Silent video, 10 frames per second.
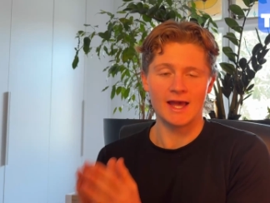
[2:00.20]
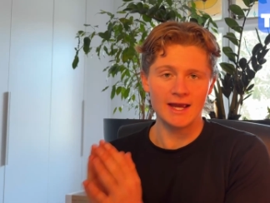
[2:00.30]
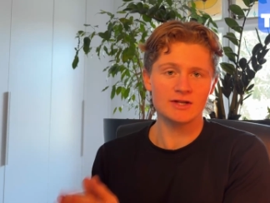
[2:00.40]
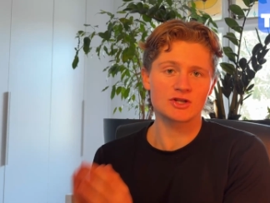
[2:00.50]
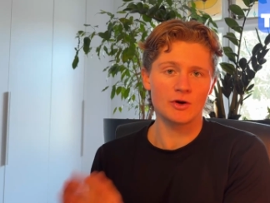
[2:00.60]

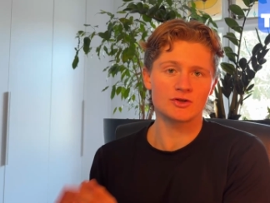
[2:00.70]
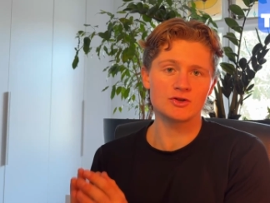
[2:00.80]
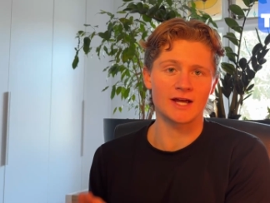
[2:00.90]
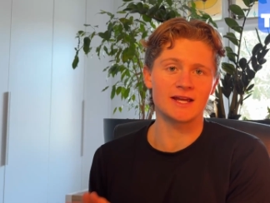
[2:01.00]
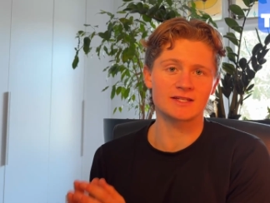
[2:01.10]
it is going to
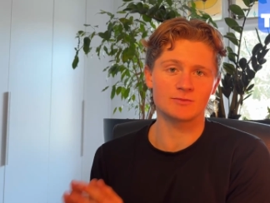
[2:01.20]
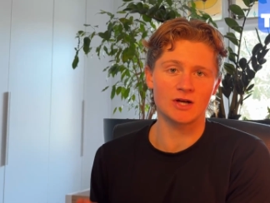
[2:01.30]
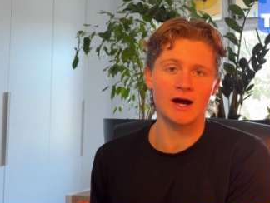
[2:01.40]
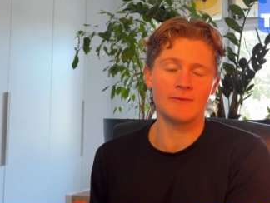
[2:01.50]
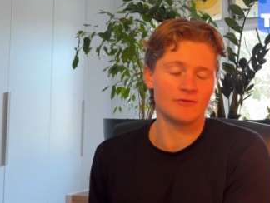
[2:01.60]
take some
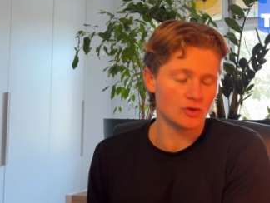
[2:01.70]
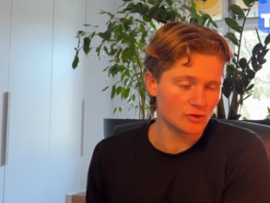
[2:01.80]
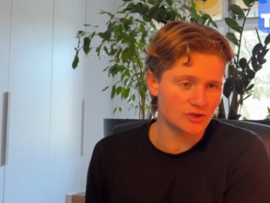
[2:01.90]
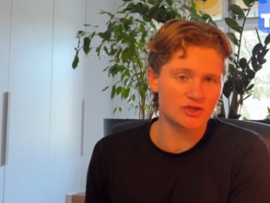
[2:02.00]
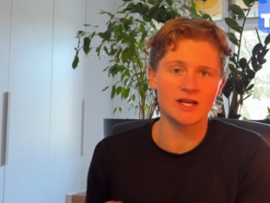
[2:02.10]
time for you
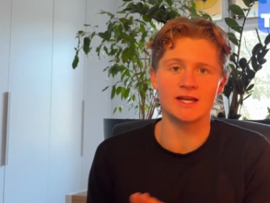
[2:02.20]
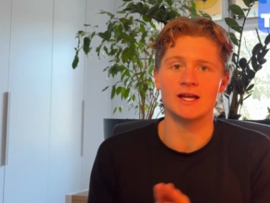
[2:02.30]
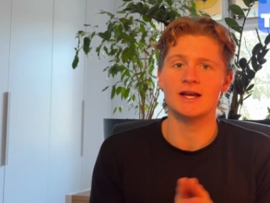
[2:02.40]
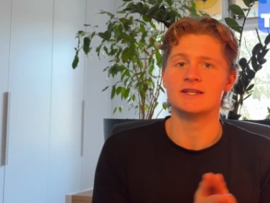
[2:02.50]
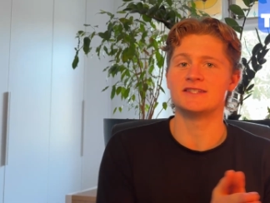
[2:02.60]
to
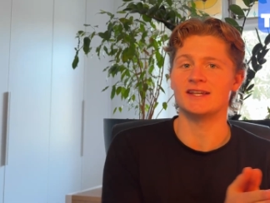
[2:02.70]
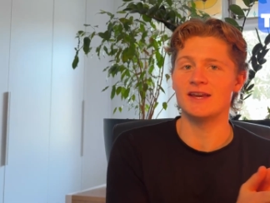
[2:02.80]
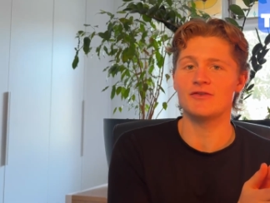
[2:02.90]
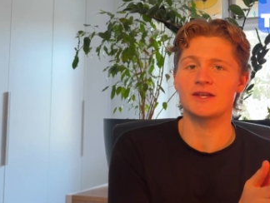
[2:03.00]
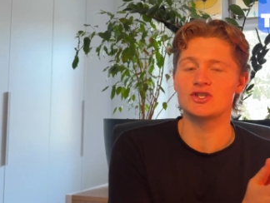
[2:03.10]
see
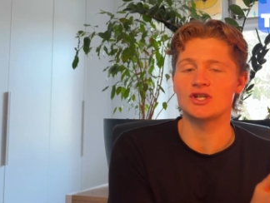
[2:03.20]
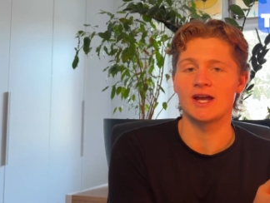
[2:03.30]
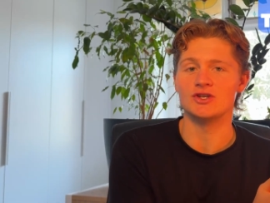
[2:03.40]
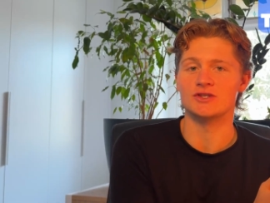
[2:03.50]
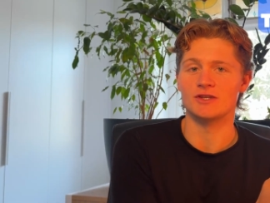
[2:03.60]
significant
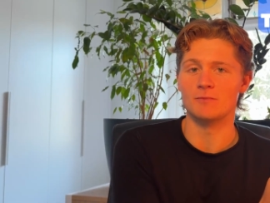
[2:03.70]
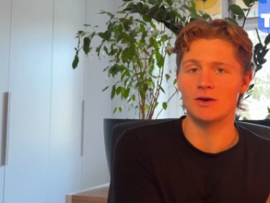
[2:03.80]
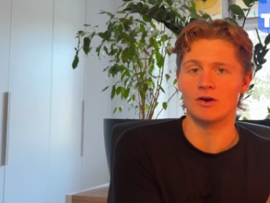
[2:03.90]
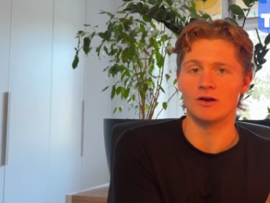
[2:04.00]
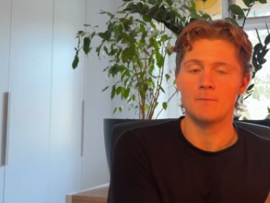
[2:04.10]
changes in the
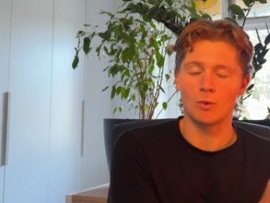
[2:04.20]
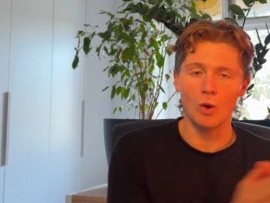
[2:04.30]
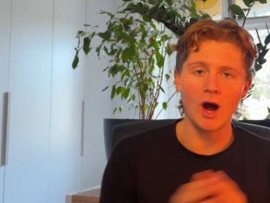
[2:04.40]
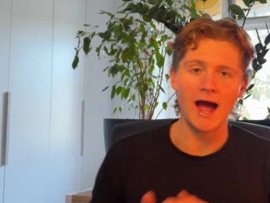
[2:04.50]
mirror. But what